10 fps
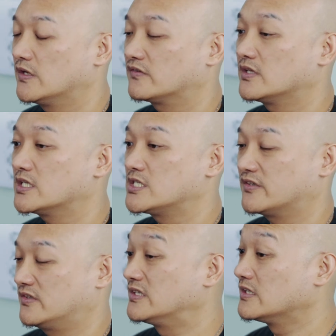It's not
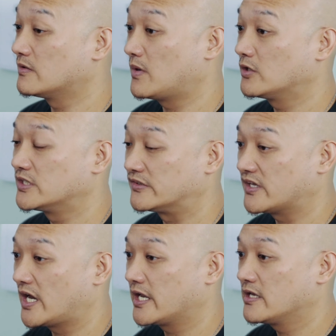just about
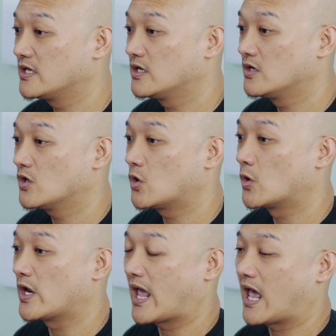design
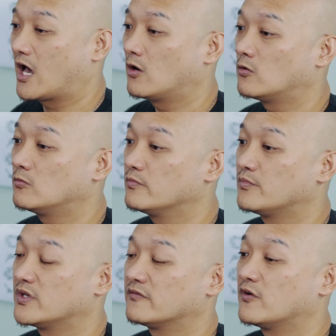or how
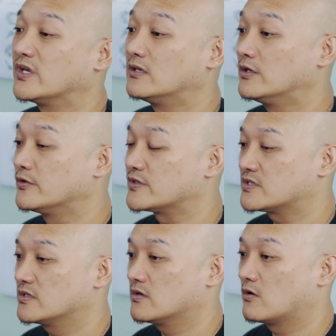beautiful it looks
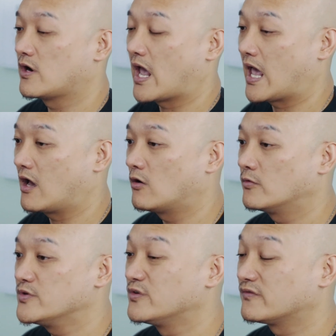or
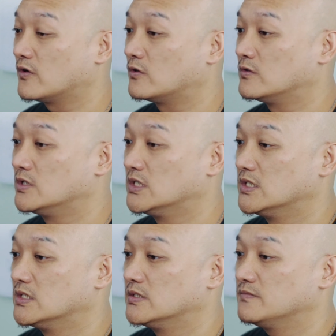how useful
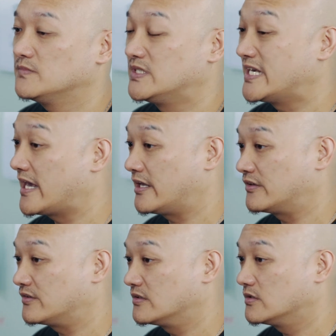it
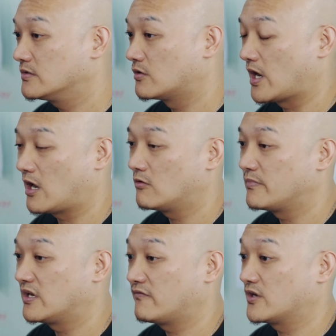has or how
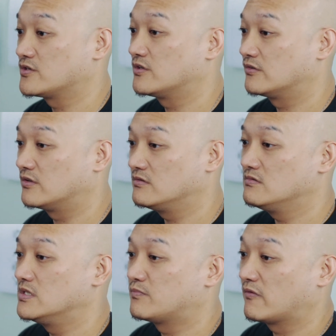many functions
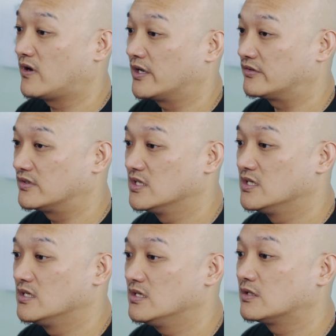it provides.
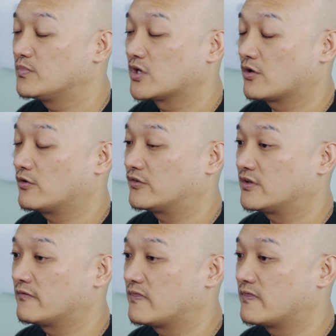It's because of